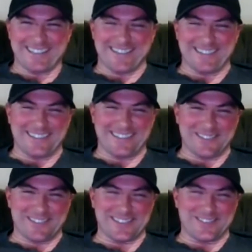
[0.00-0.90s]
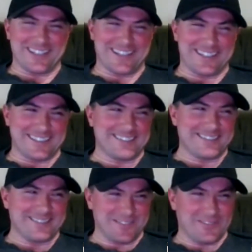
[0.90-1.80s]
so, uh, so we had a,
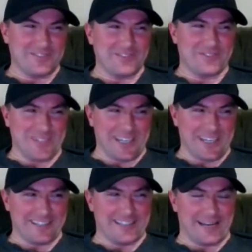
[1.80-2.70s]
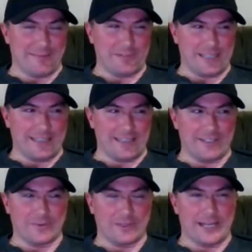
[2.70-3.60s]
we had a good time playing the
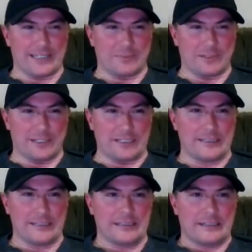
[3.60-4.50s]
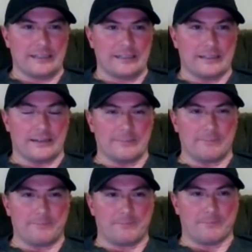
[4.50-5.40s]
events we got to play. Yeah.
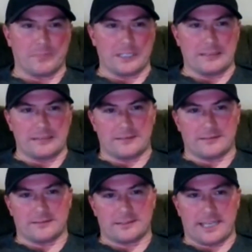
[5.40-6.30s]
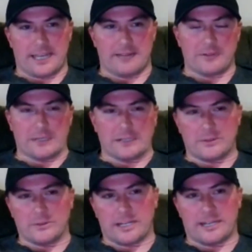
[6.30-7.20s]
Um, but kind of on my
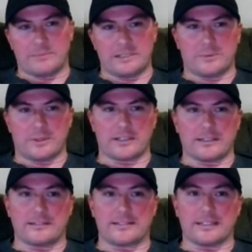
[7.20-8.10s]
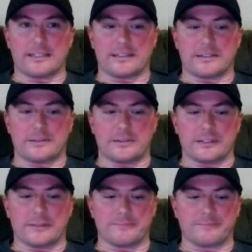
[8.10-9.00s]
own, I'd been working to get to,
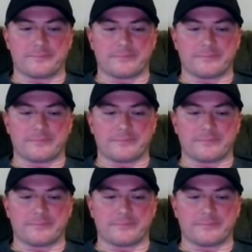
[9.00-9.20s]
um,